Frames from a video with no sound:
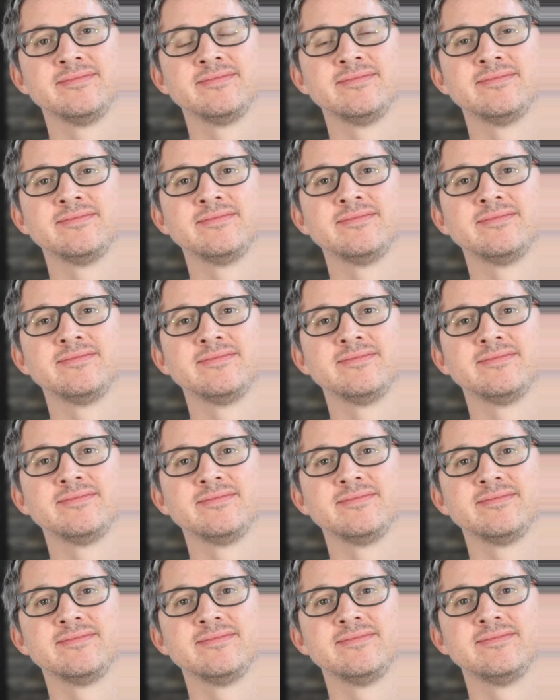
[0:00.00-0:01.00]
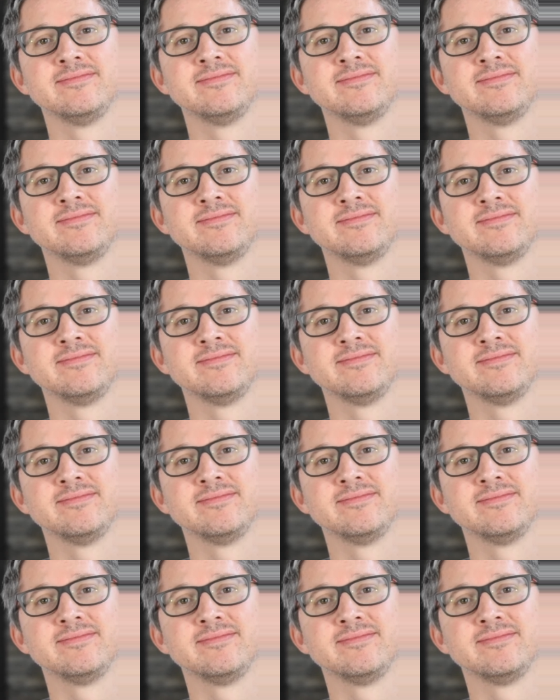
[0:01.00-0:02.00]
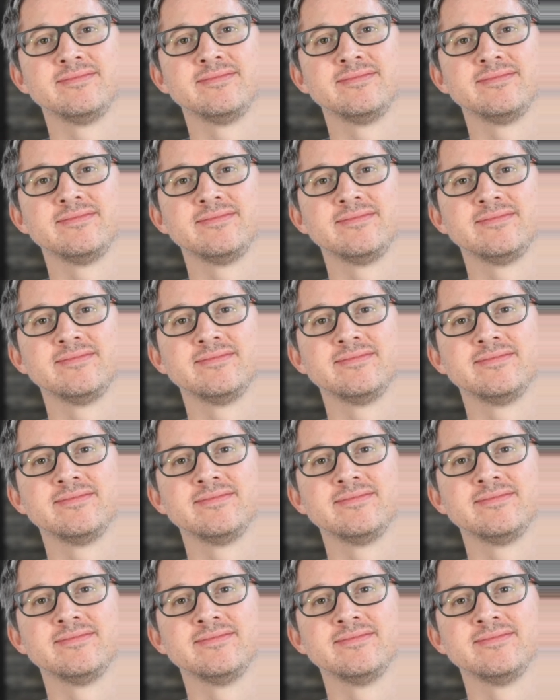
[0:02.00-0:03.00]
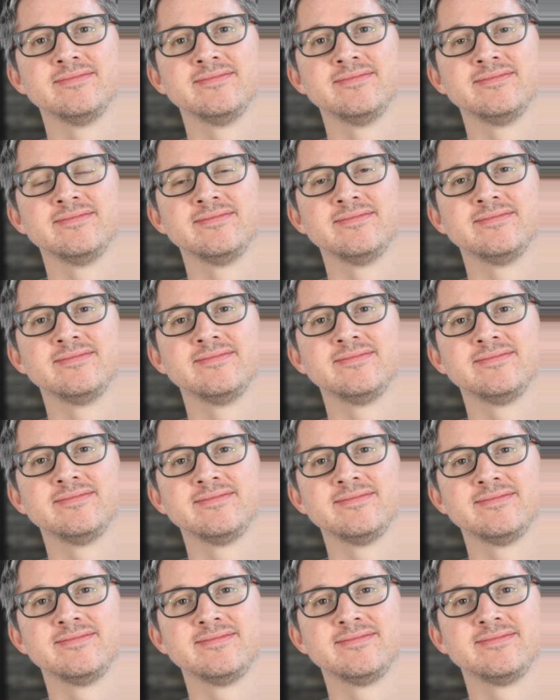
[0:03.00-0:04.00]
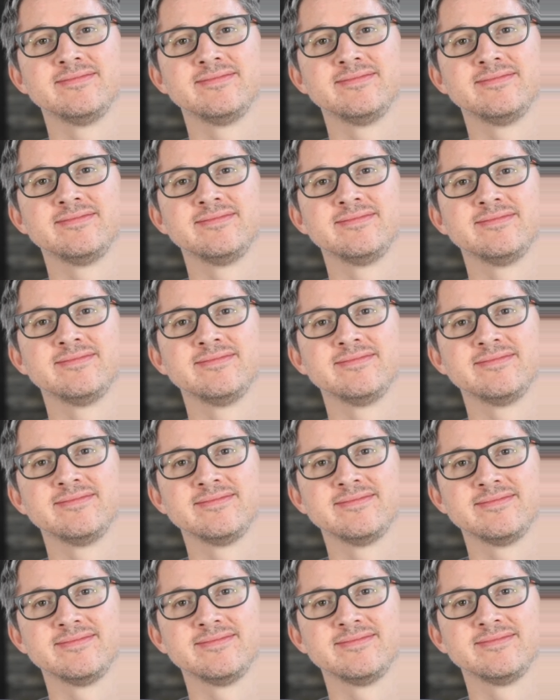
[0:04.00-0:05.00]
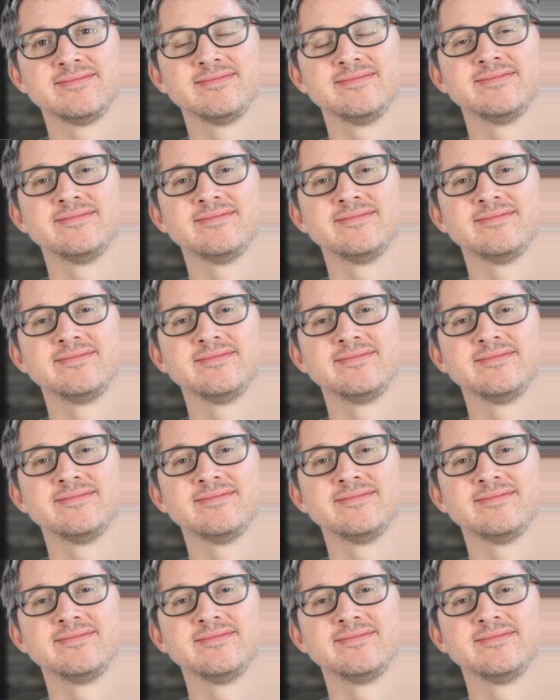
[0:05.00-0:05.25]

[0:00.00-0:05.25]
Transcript: [no speech]